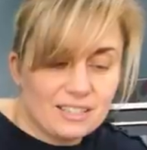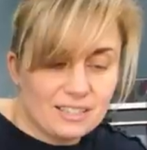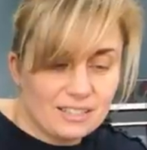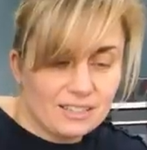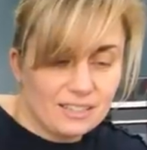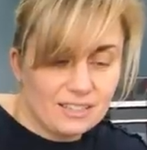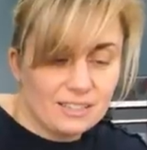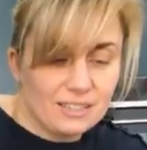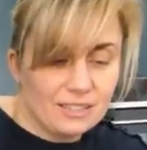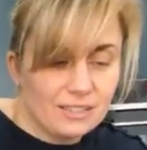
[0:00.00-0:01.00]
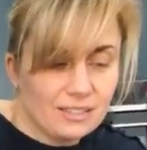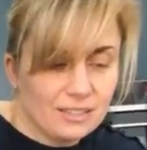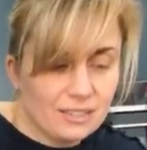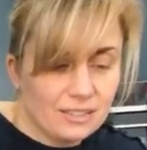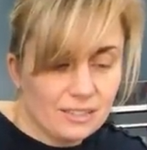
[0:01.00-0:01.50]

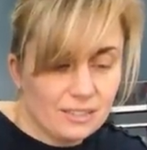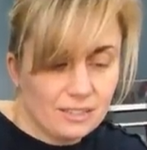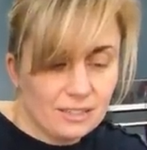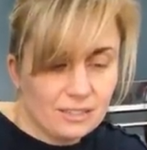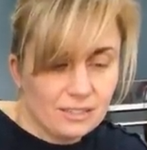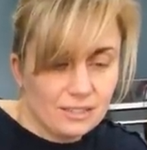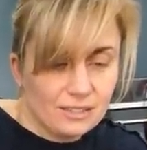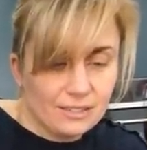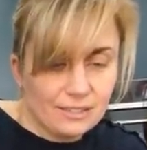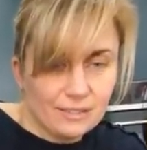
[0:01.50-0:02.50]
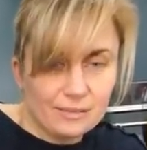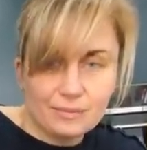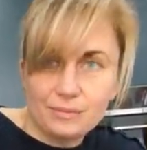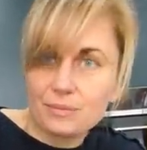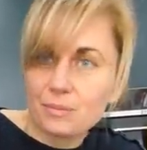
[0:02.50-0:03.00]

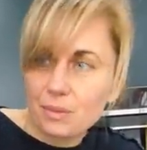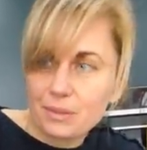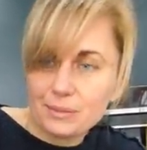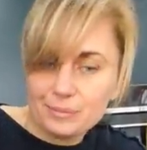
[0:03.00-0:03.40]
(not speaking)